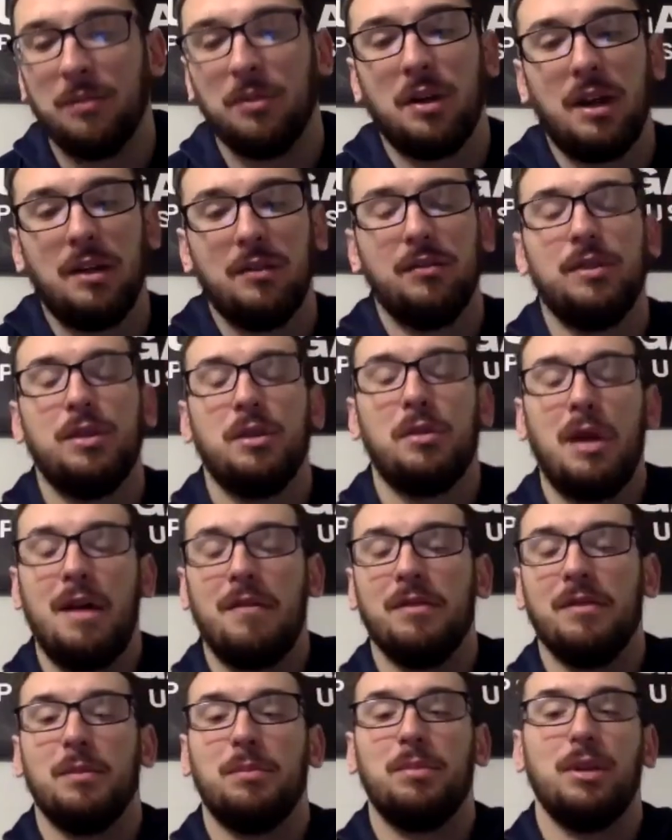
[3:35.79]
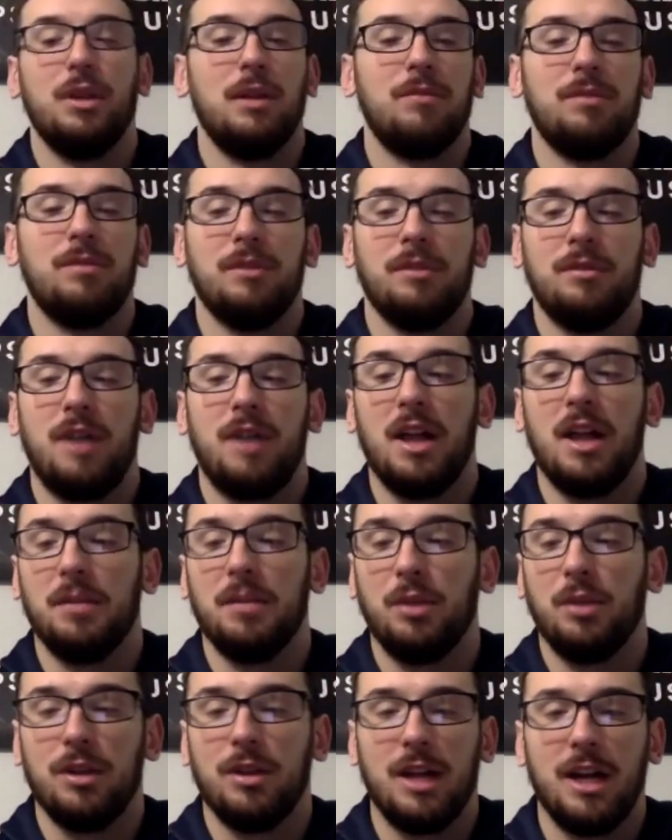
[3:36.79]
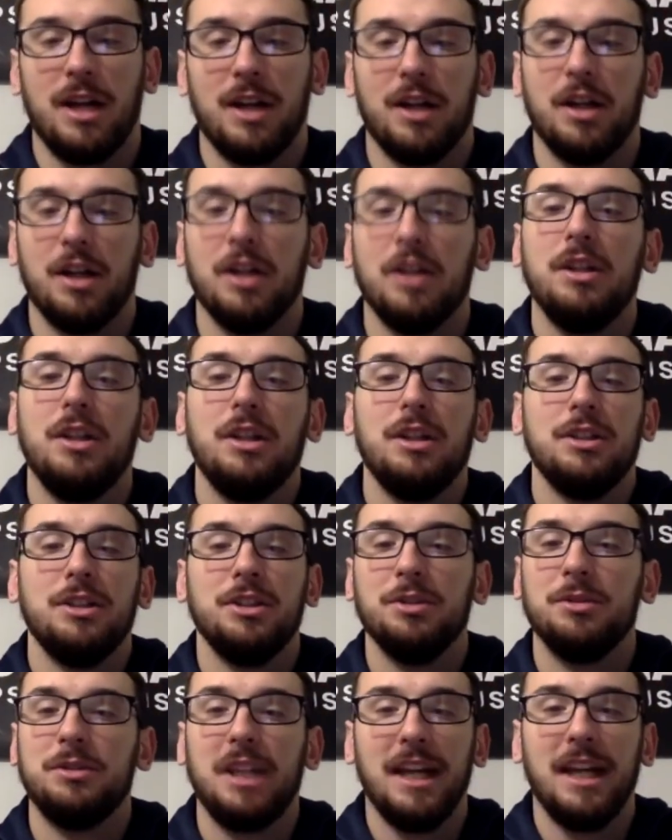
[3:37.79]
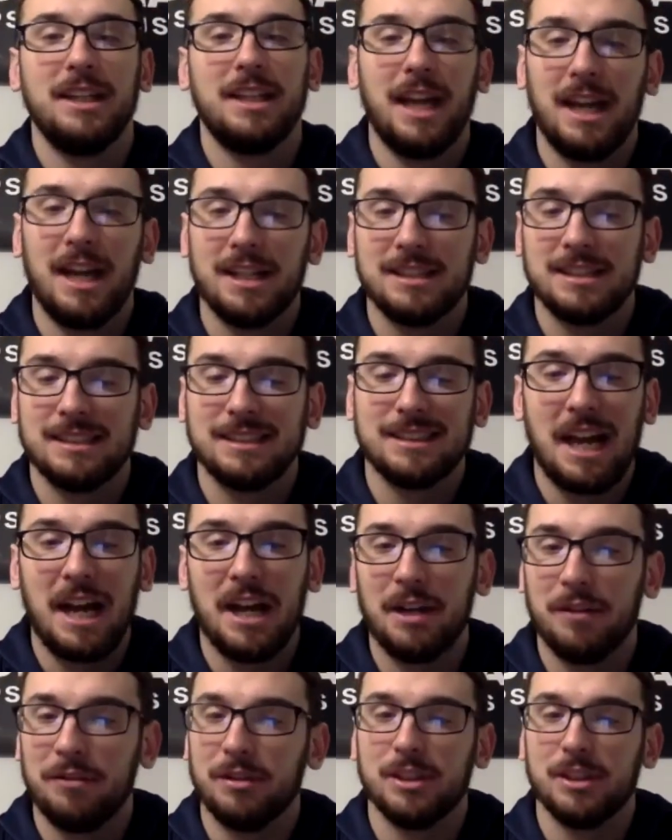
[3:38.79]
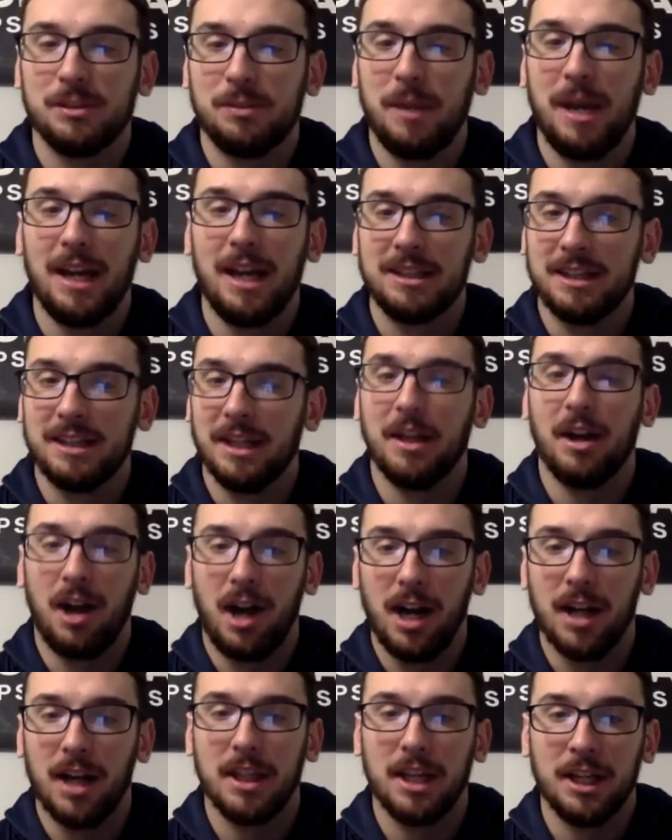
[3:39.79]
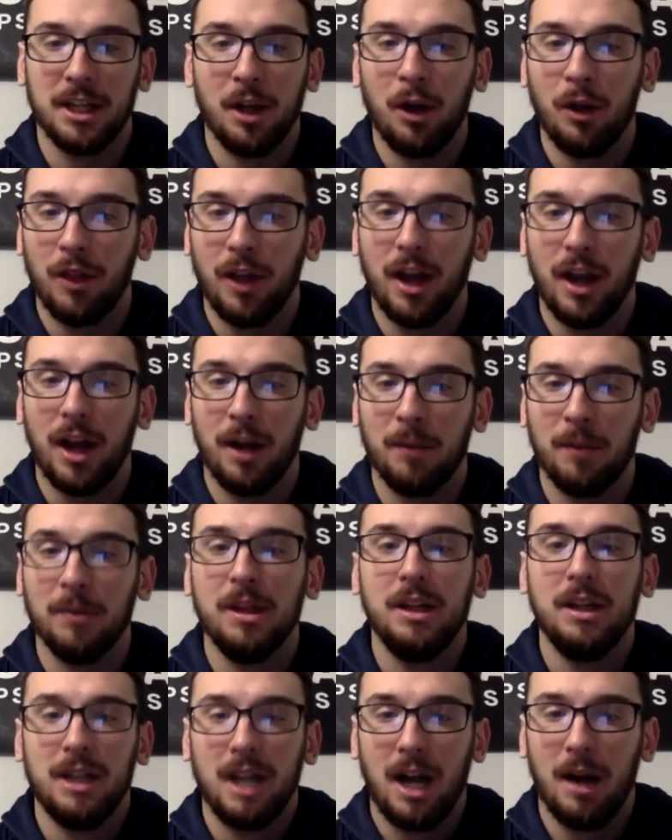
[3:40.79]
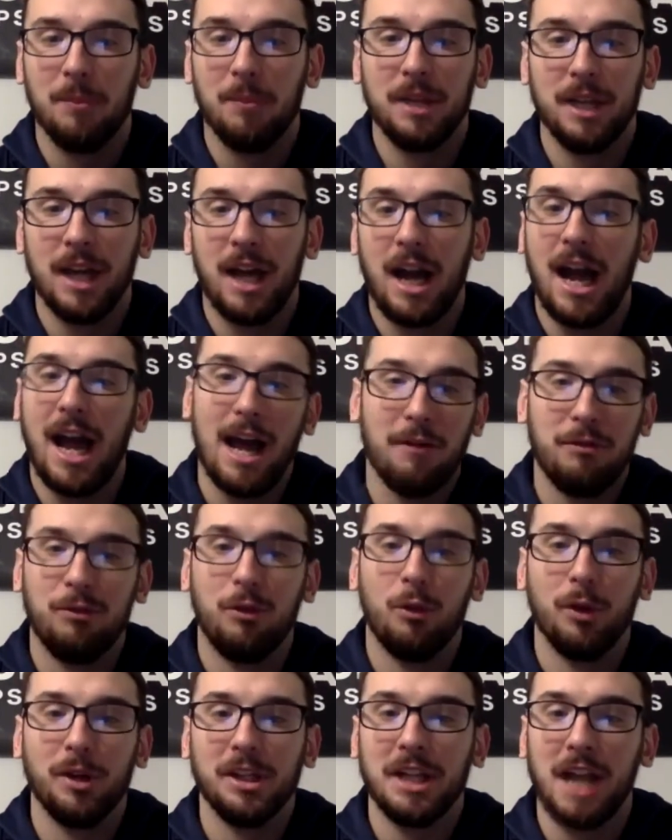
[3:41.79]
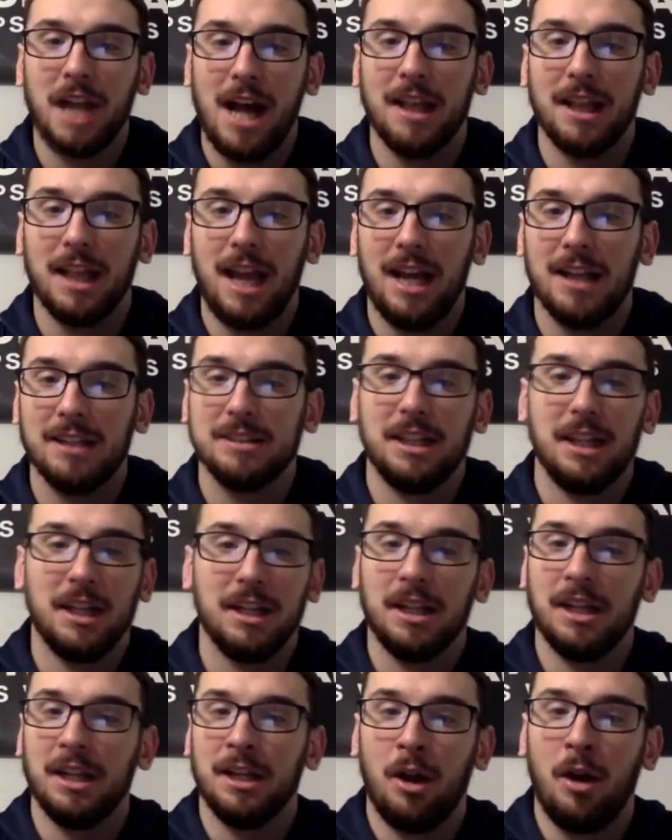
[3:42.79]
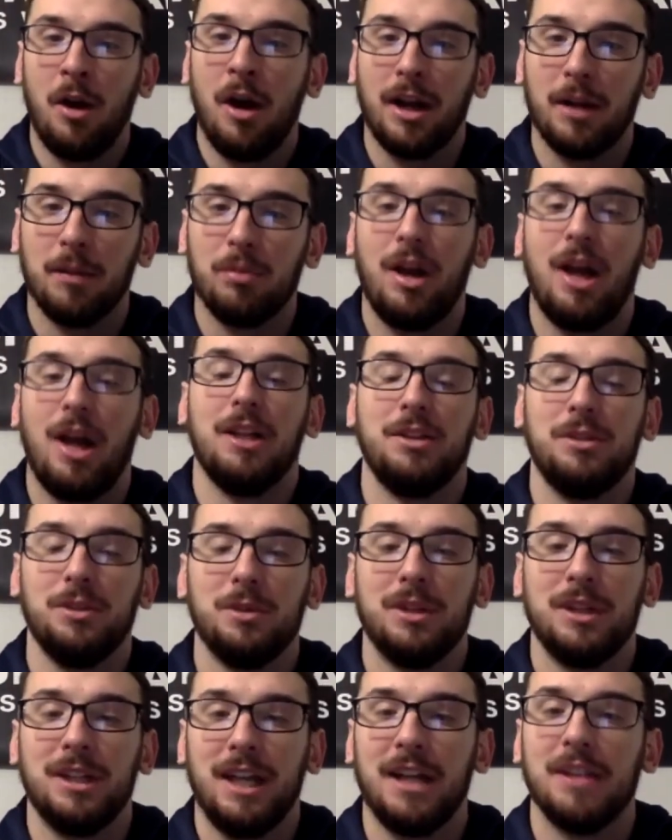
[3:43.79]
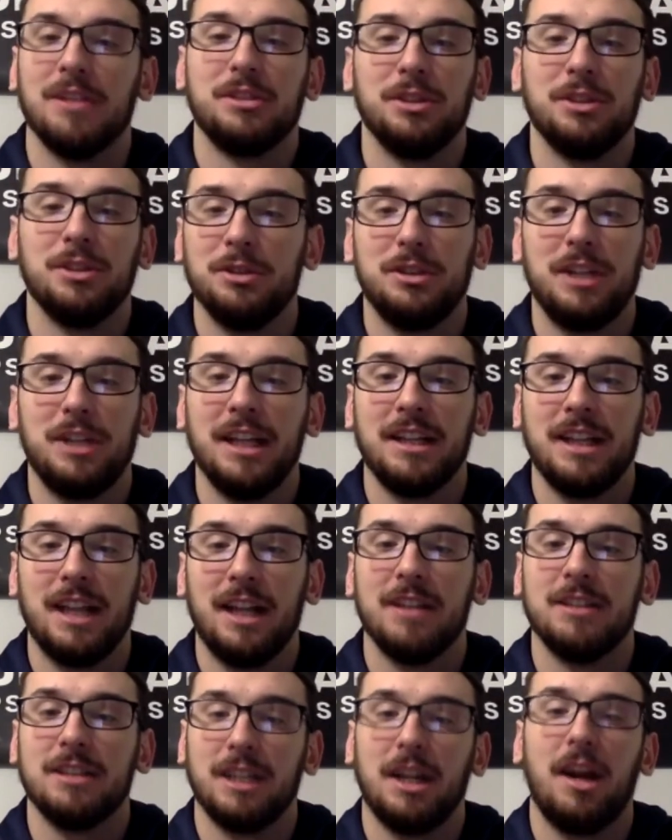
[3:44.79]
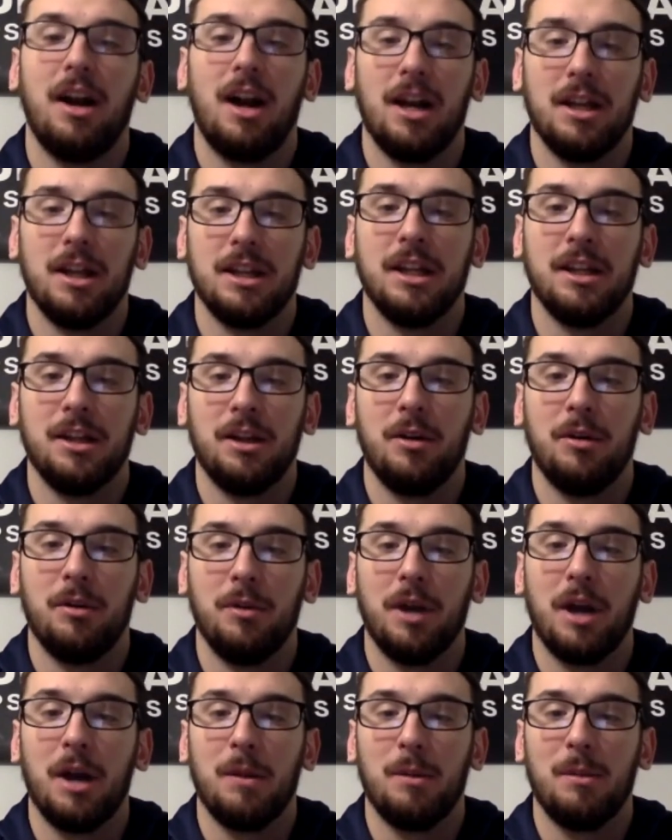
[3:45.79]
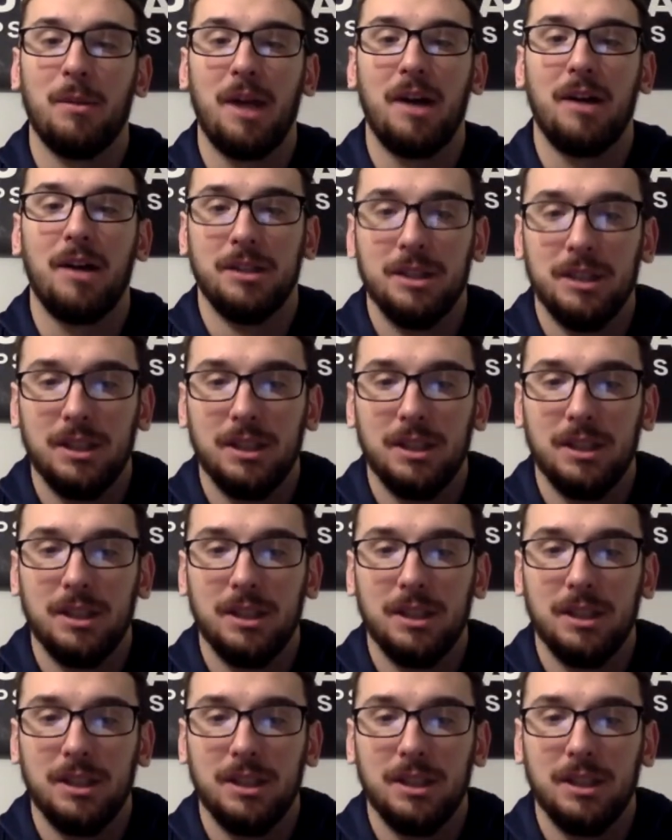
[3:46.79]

You were having to pull up from the volleyball line. Do you take that as a sign of respect? Like, all right, they know that I had 49 last night, and they know I could probably do it again. So you take that as like, all right, they know what I'm about.